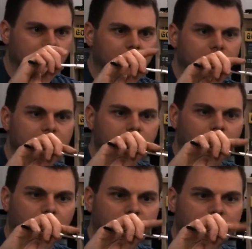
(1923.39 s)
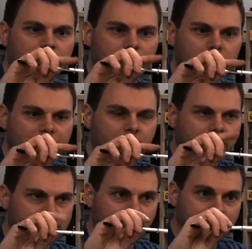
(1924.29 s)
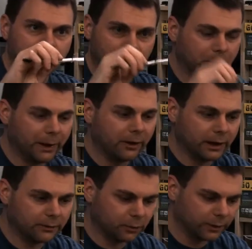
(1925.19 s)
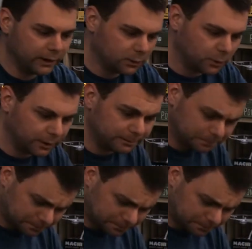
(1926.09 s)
Like this part that goes out is actually the bearing for this one.